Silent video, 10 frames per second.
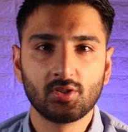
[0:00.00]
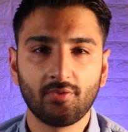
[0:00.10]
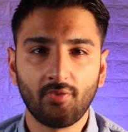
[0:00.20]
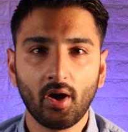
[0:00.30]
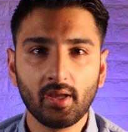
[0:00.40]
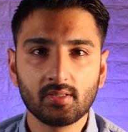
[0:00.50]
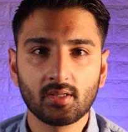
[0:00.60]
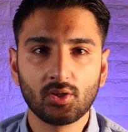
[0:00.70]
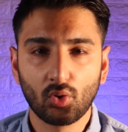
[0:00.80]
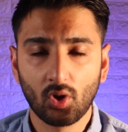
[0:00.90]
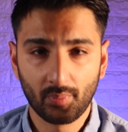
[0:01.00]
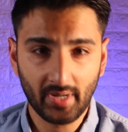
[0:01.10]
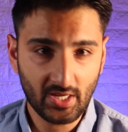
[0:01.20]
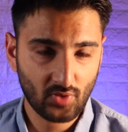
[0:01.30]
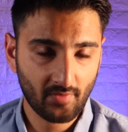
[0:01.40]
To find your
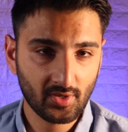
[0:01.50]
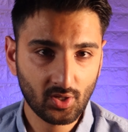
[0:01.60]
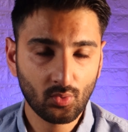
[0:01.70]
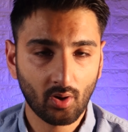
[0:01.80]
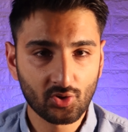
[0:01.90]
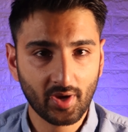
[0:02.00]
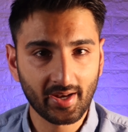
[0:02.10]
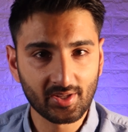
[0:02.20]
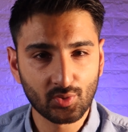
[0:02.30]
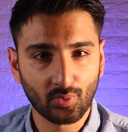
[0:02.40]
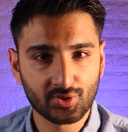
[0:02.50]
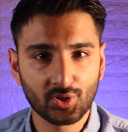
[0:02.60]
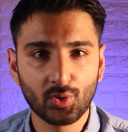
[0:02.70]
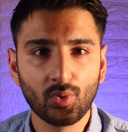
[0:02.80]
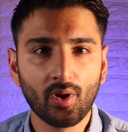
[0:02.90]
company's revenue on Trading
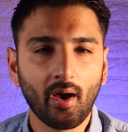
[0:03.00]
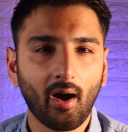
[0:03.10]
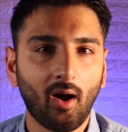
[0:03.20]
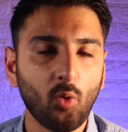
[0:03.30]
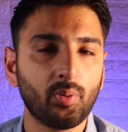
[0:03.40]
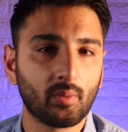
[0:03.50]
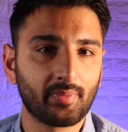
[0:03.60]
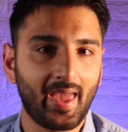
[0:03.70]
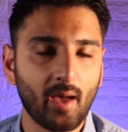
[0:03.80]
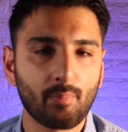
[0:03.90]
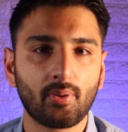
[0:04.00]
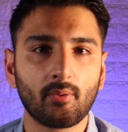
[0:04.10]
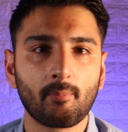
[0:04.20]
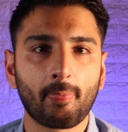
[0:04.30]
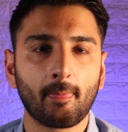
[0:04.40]
212, open up the app,
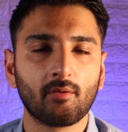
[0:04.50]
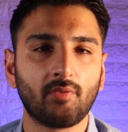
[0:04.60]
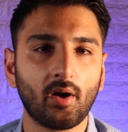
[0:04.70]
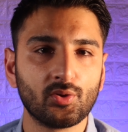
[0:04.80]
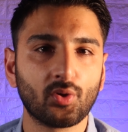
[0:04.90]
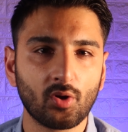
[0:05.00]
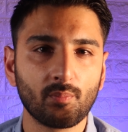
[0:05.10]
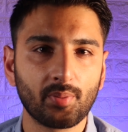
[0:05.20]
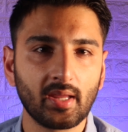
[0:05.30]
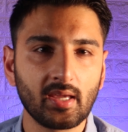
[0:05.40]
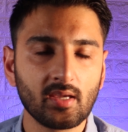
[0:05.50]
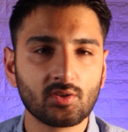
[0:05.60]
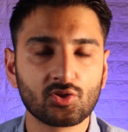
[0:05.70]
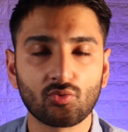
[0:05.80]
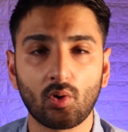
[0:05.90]
find your company,
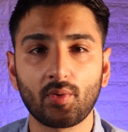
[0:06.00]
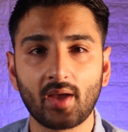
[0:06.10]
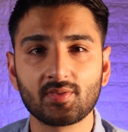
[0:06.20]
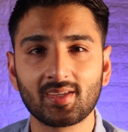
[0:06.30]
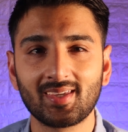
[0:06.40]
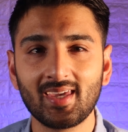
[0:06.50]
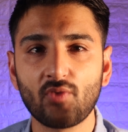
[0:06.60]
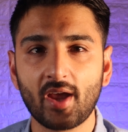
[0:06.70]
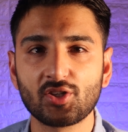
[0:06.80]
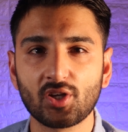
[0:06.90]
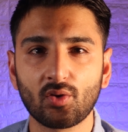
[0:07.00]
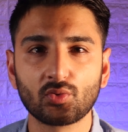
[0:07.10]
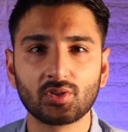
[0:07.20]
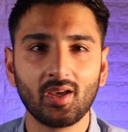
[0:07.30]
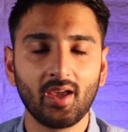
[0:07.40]
scroll down to key
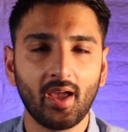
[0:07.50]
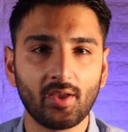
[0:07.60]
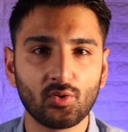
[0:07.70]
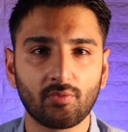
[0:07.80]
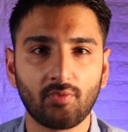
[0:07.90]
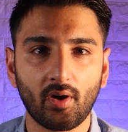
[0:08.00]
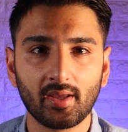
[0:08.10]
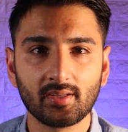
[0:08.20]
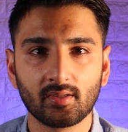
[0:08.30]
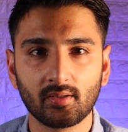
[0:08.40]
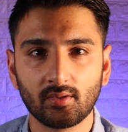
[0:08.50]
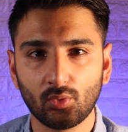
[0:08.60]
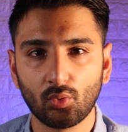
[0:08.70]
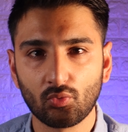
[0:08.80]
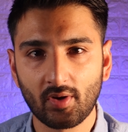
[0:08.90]
ratios, and you'll find
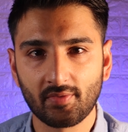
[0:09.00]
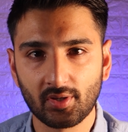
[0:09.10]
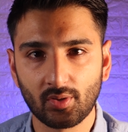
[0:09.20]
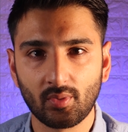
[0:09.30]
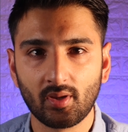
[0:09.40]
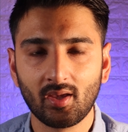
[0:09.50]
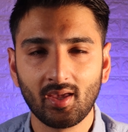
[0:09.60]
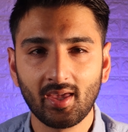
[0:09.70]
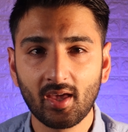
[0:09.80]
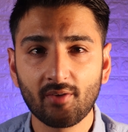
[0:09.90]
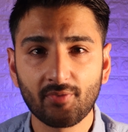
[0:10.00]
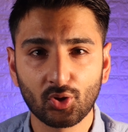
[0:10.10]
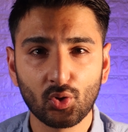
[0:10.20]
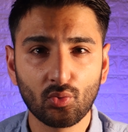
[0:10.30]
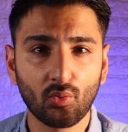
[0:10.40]
your revenue. Here for
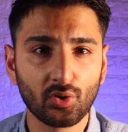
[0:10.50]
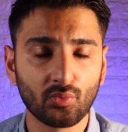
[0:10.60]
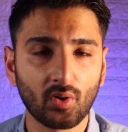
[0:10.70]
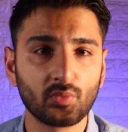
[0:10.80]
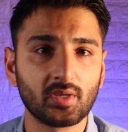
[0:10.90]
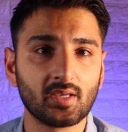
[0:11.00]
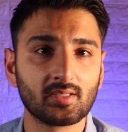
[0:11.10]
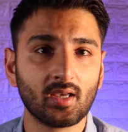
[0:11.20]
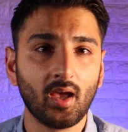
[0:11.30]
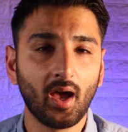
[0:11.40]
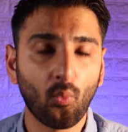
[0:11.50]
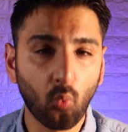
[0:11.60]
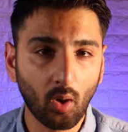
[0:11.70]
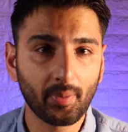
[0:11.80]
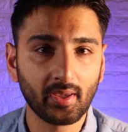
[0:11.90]
Google, you'll notice a
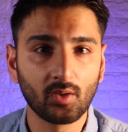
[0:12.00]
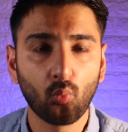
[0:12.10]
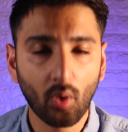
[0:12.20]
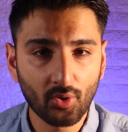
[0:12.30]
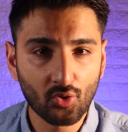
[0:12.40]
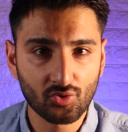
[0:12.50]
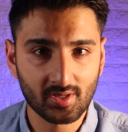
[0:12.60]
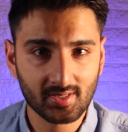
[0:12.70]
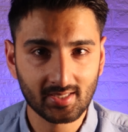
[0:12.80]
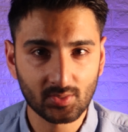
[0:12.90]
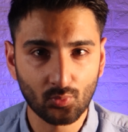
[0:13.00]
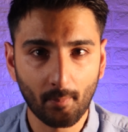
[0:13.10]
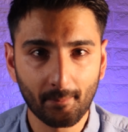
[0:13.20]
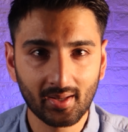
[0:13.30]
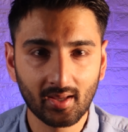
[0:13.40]
whopping
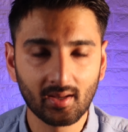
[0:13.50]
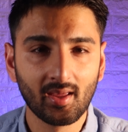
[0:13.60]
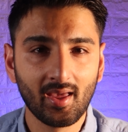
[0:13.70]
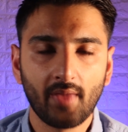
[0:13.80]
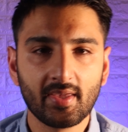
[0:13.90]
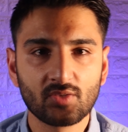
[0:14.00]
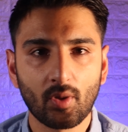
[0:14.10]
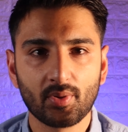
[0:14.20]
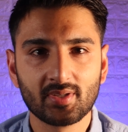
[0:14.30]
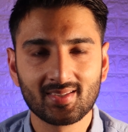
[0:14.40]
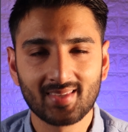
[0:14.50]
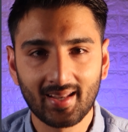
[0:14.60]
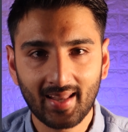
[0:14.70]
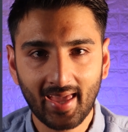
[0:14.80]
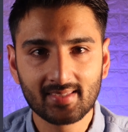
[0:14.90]
161 billion, and this represents
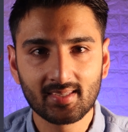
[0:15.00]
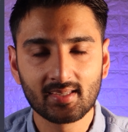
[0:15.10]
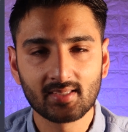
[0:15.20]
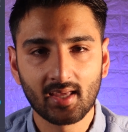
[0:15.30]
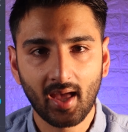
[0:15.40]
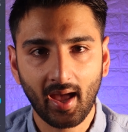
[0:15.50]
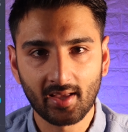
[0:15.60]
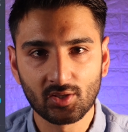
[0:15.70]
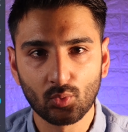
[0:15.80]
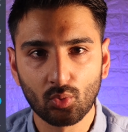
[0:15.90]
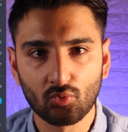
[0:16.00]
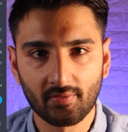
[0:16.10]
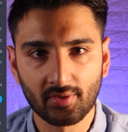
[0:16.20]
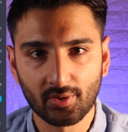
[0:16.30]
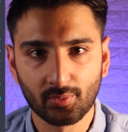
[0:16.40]
their latest annual
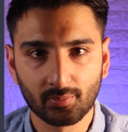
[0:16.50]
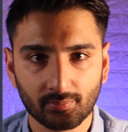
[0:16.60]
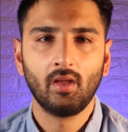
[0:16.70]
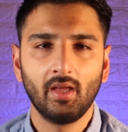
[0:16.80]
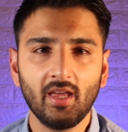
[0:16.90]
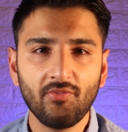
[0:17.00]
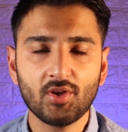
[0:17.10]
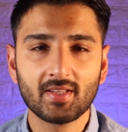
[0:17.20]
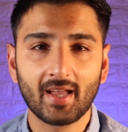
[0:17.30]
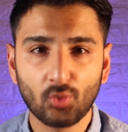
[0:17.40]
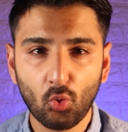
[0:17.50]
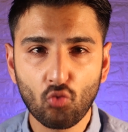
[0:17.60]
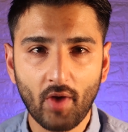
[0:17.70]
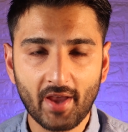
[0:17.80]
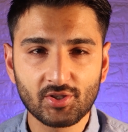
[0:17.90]
revenue. If you select all
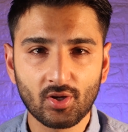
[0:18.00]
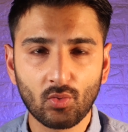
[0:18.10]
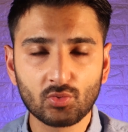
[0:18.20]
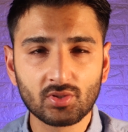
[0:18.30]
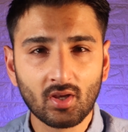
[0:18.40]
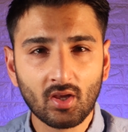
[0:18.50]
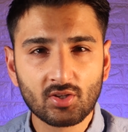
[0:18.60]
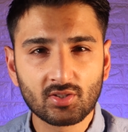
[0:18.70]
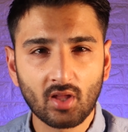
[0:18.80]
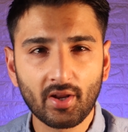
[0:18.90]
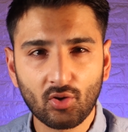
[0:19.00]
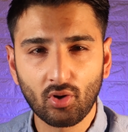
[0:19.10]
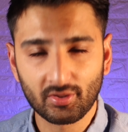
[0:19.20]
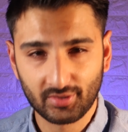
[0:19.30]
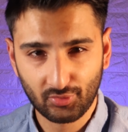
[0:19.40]
ratios, slide
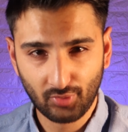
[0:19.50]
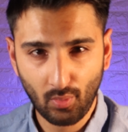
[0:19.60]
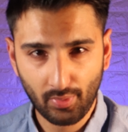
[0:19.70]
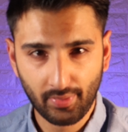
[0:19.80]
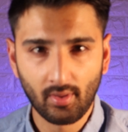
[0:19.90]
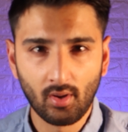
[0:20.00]
across to growth.